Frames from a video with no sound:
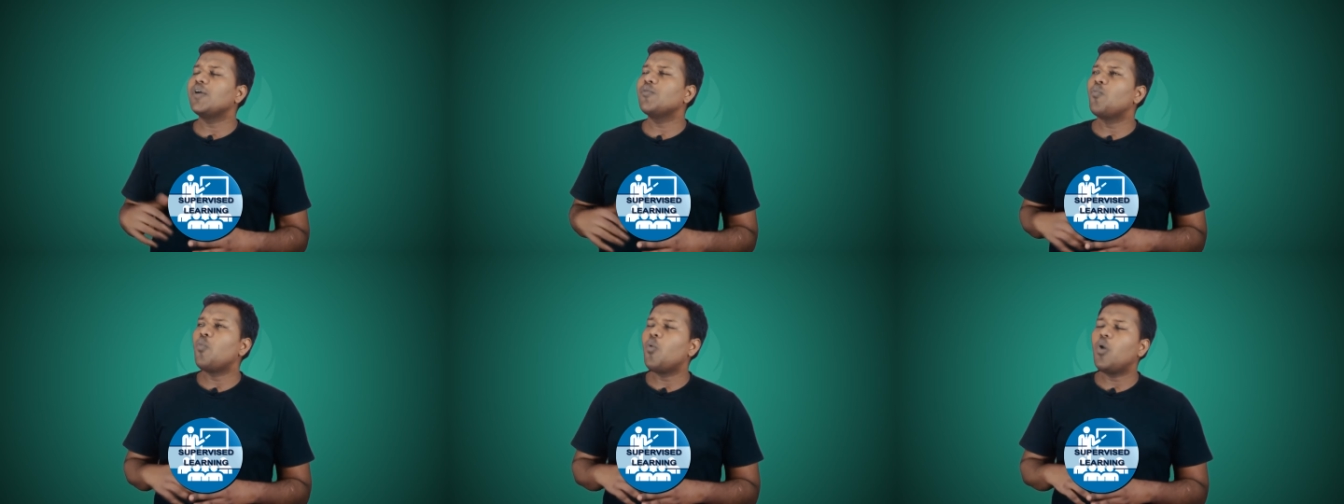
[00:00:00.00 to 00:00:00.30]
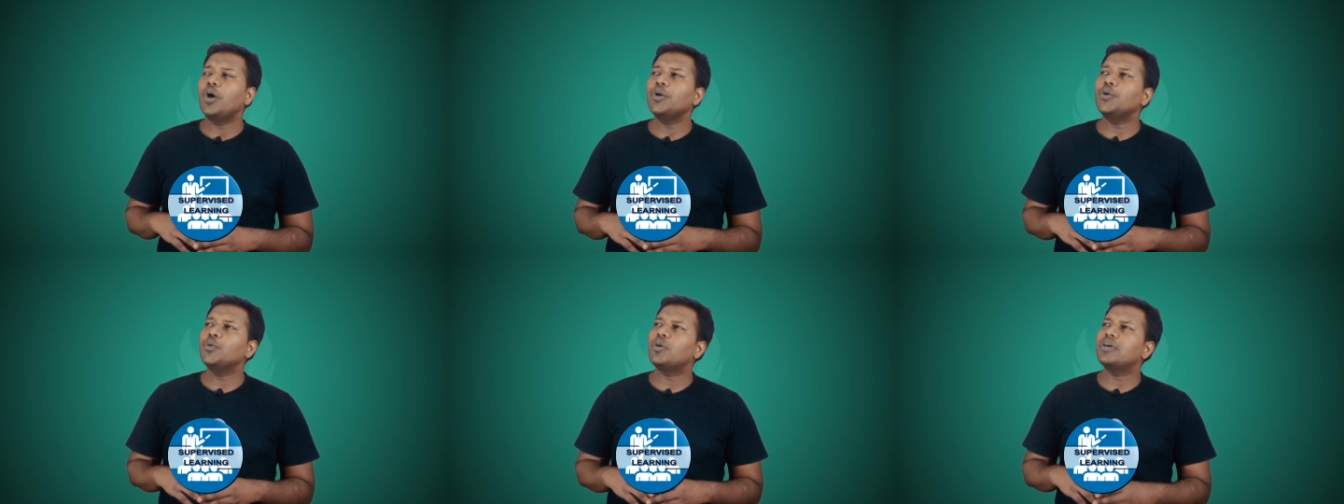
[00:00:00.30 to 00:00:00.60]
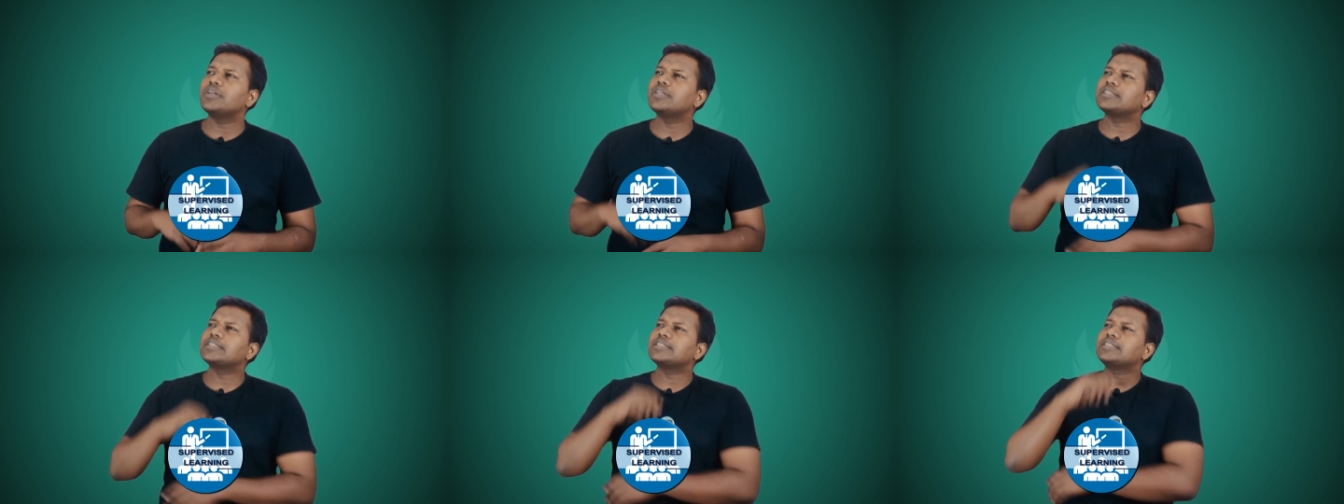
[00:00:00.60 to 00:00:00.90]
want to
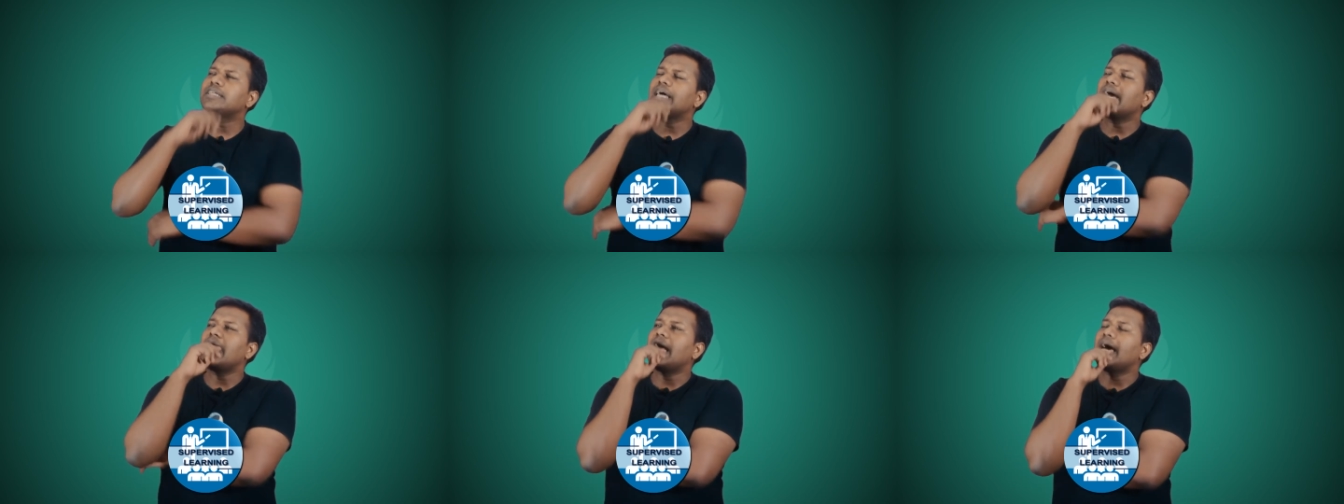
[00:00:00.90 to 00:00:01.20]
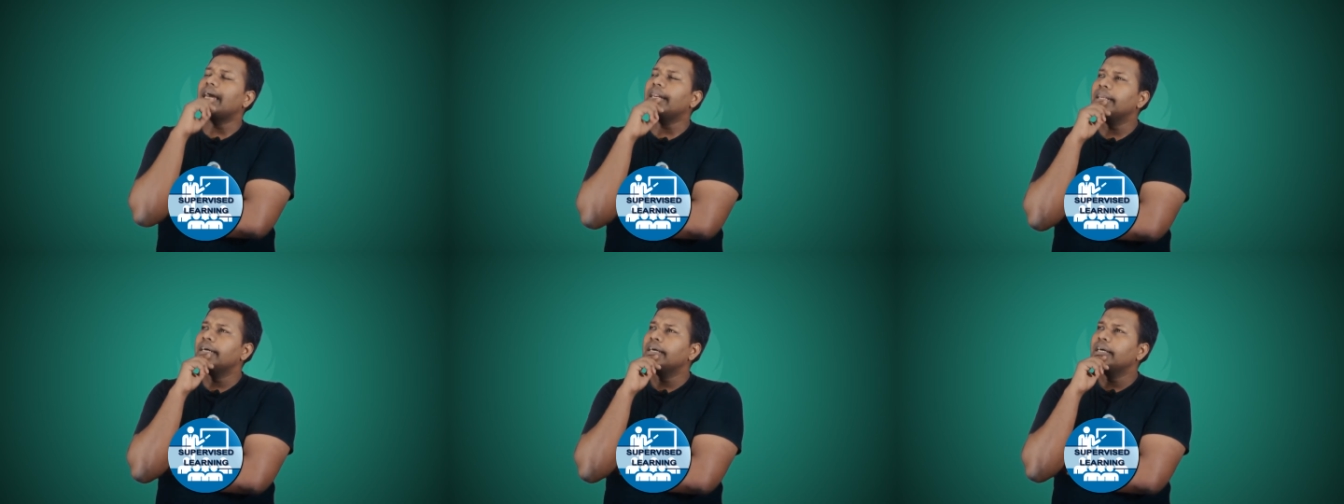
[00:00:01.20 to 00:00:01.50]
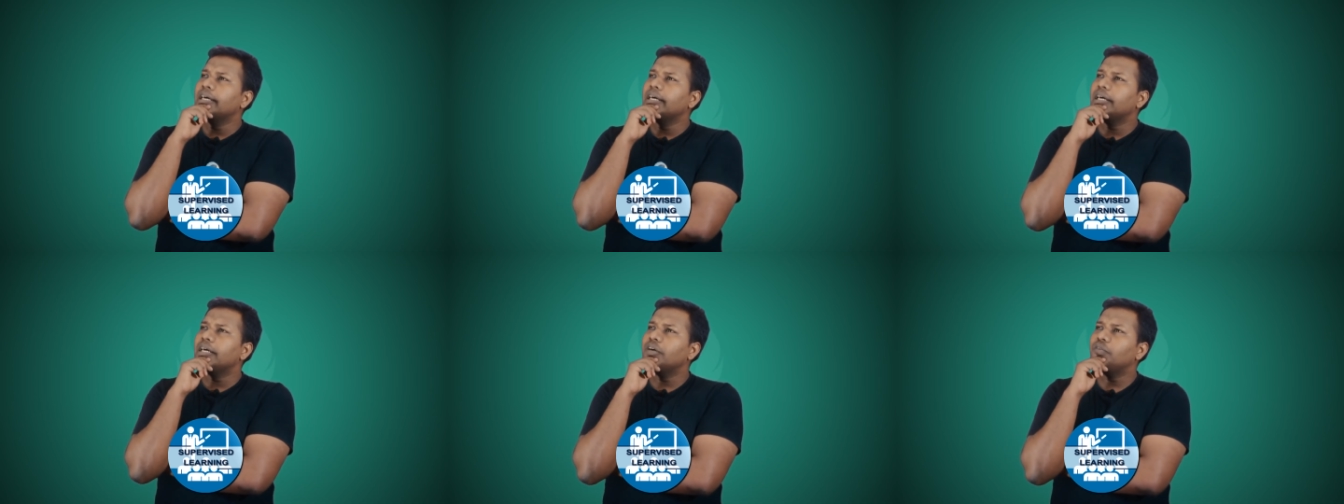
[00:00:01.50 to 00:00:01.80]
understand
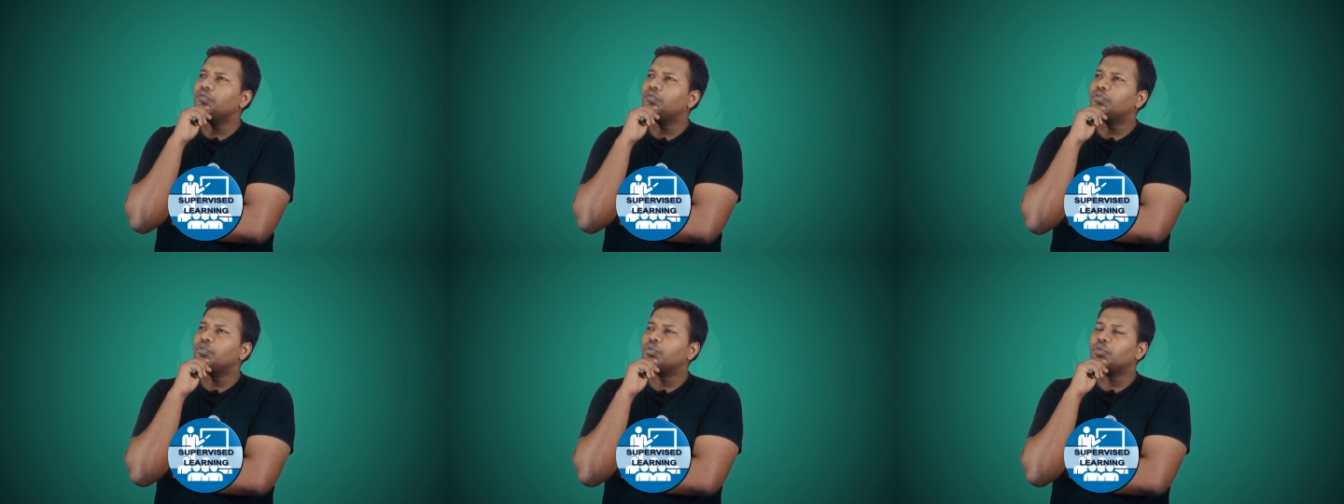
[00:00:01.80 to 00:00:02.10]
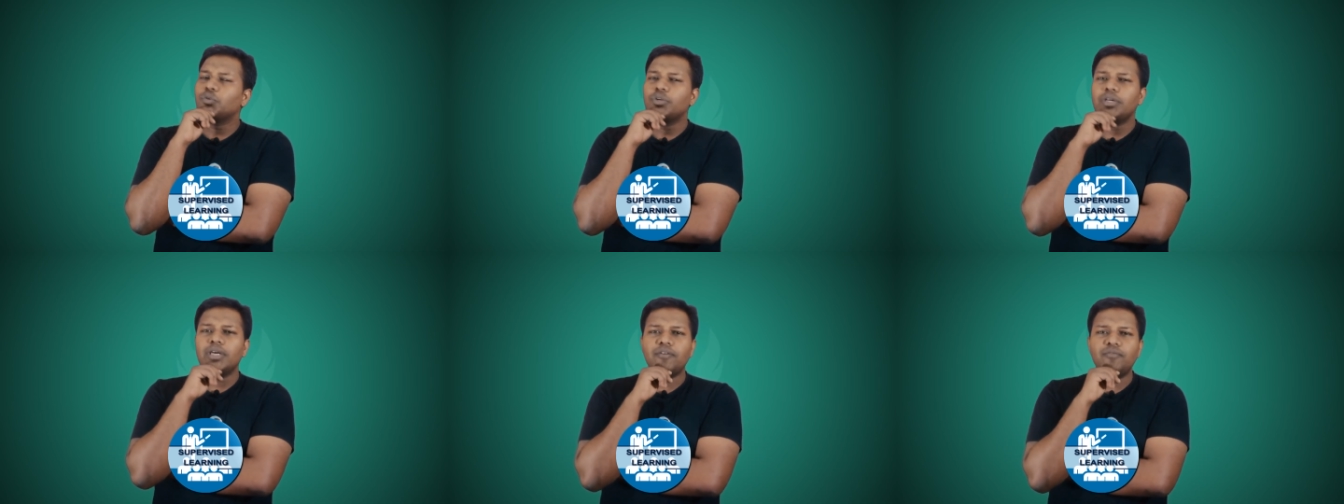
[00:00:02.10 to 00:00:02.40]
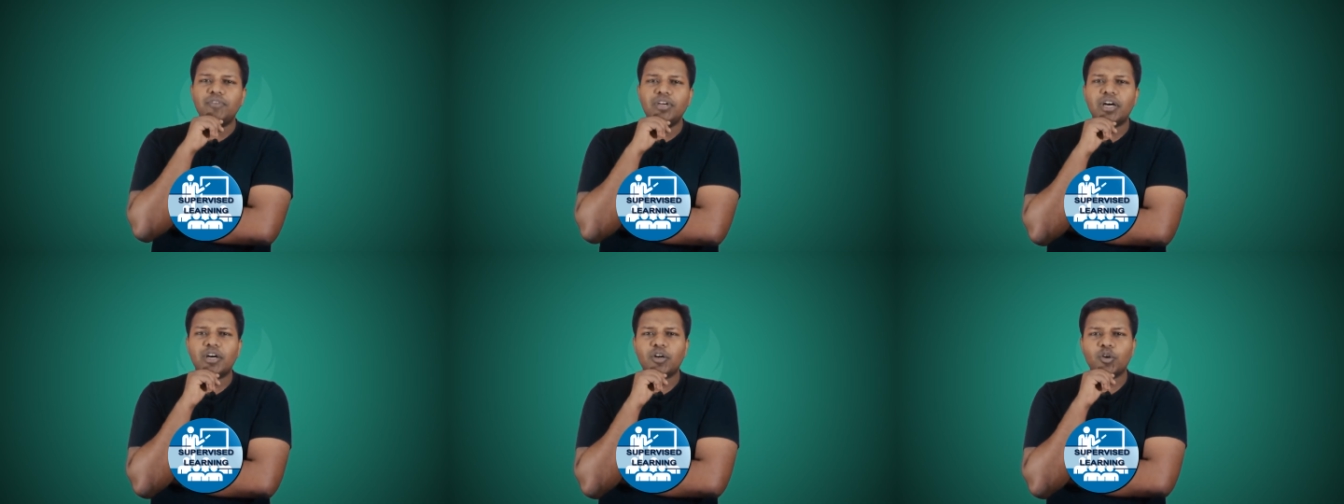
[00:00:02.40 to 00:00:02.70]
if today
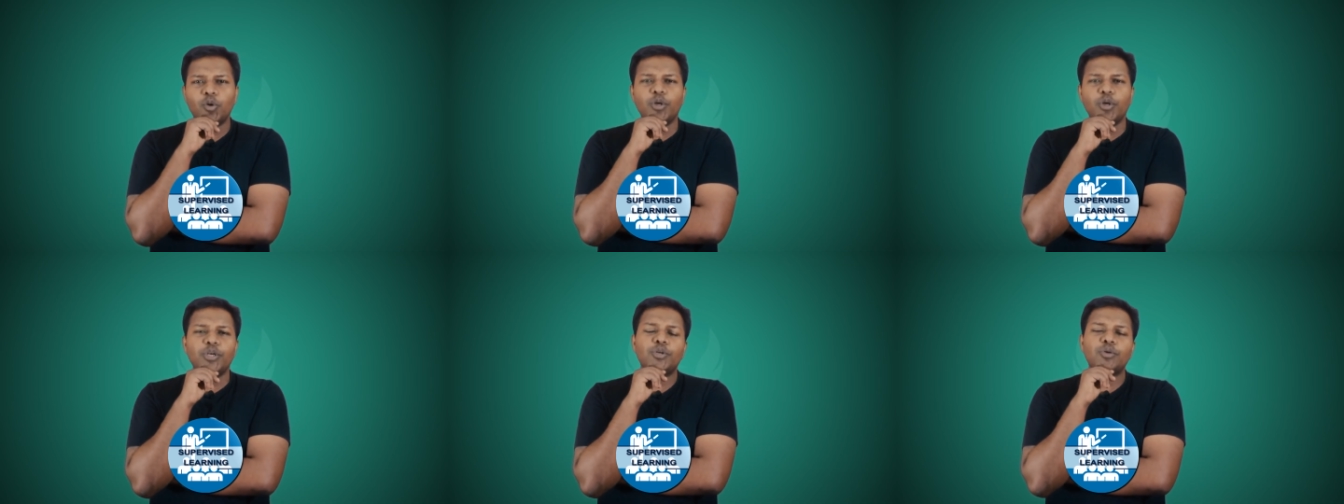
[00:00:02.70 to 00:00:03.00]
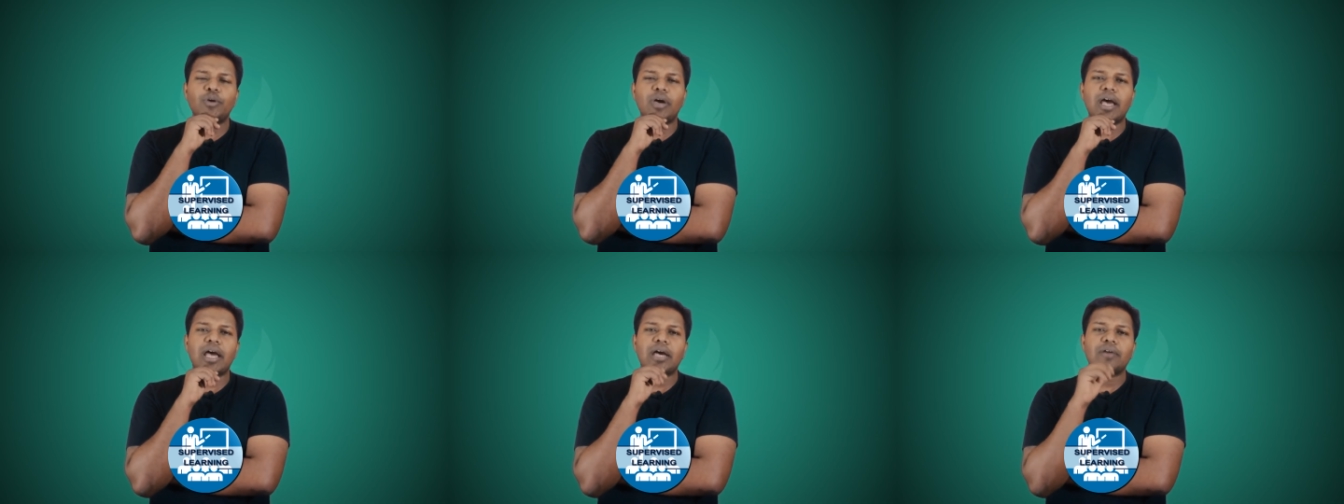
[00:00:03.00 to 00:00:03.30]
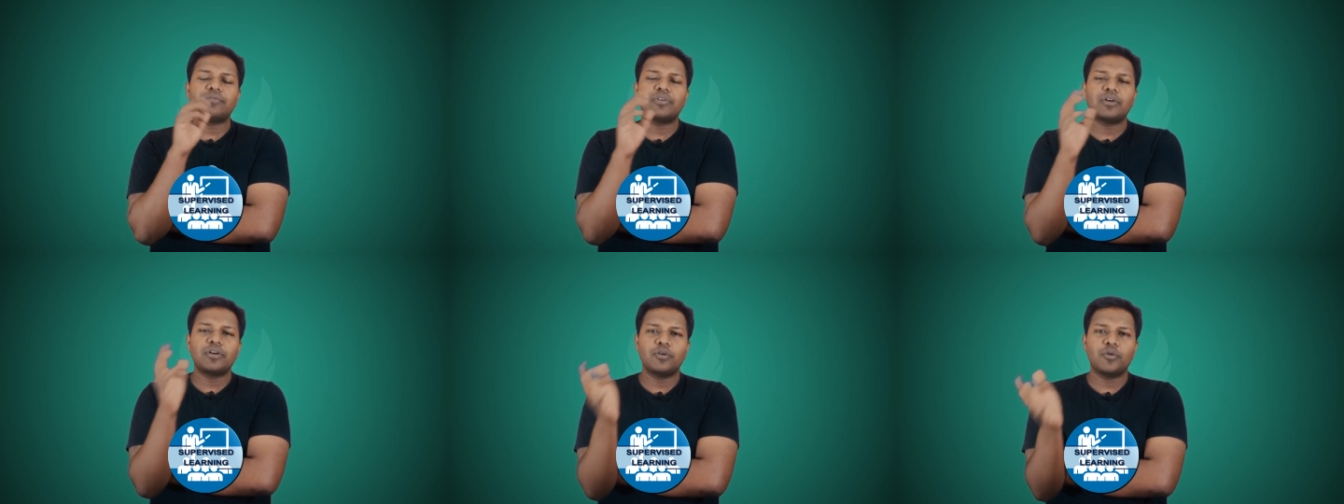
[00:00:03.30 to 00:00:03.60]
we are going to
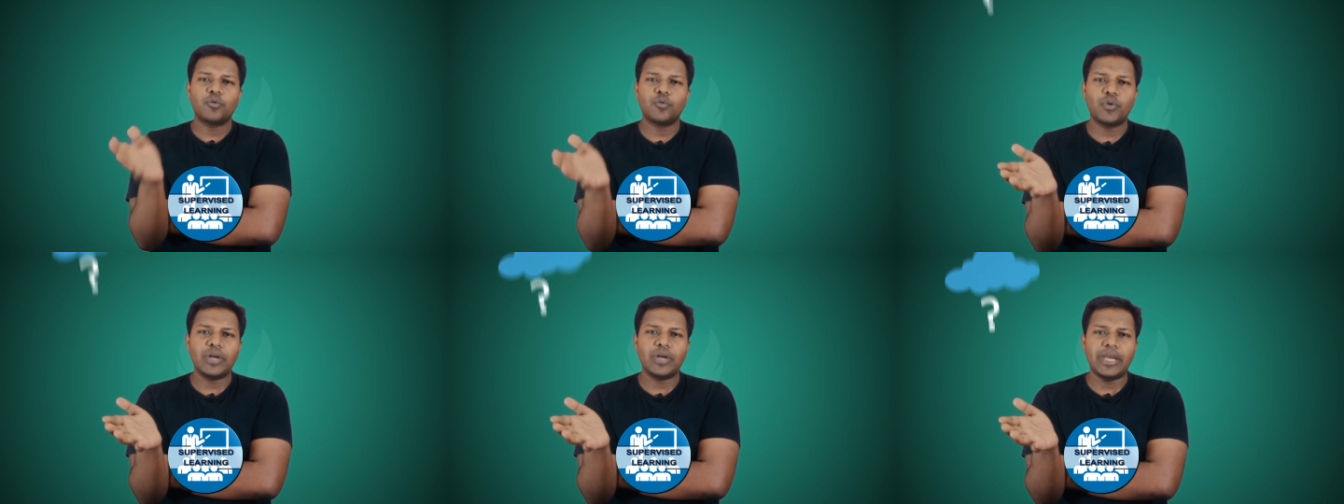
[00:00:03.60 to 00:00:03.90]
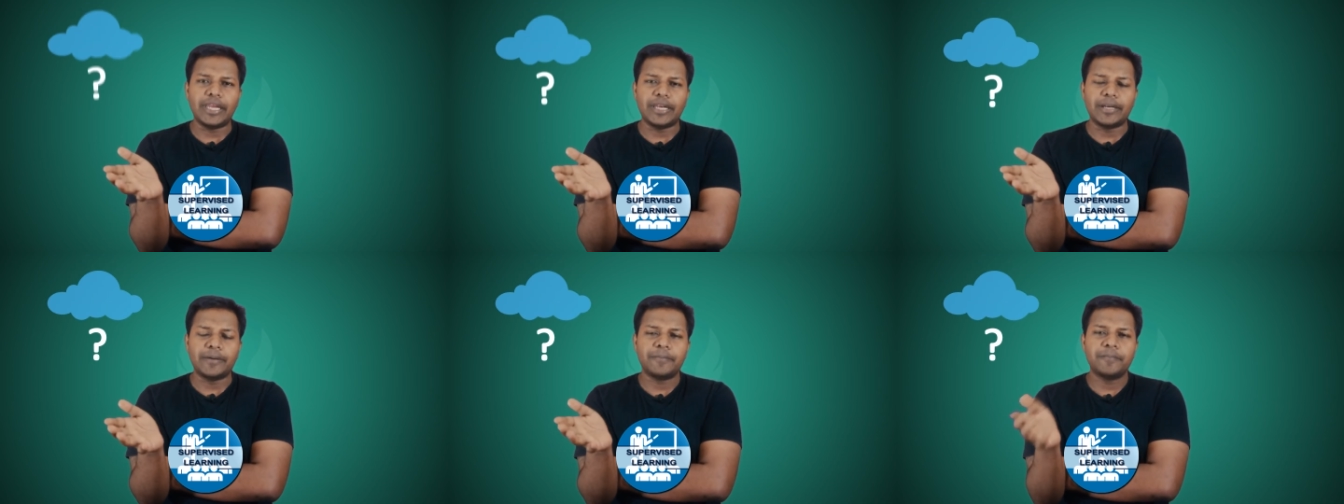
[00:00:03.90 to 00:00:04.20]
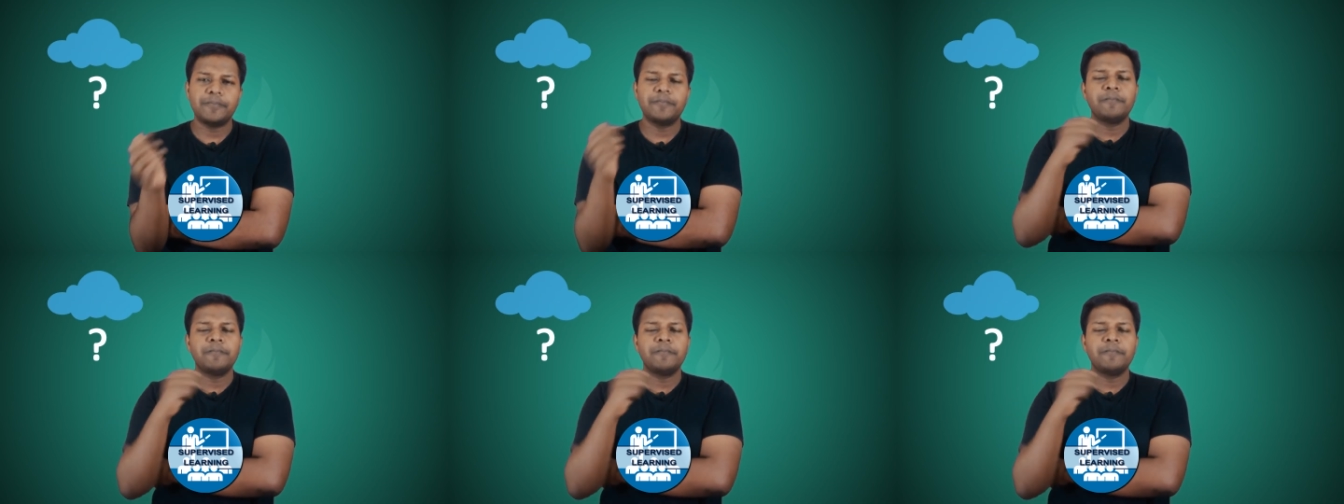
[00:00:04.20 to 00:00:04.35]
have rain?